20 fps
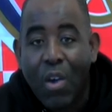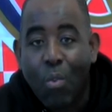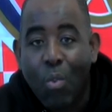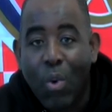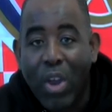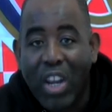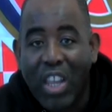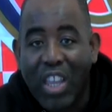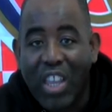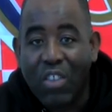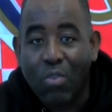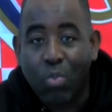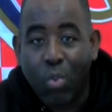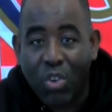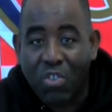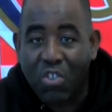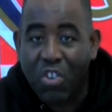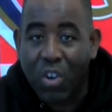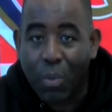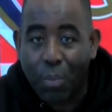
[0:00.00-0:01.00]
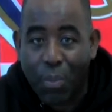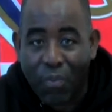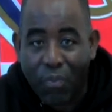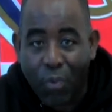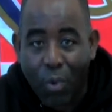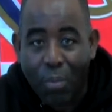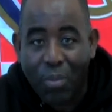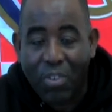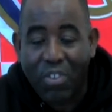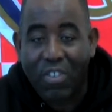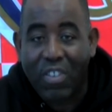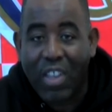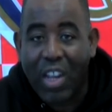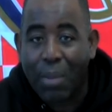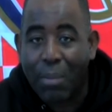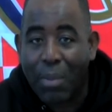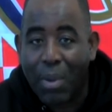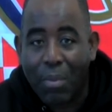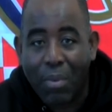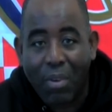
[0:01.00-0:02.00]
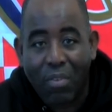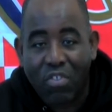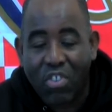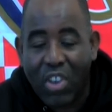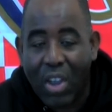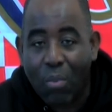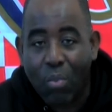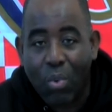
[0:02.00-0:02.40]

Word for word: when he's watching the performances at the moment of Jack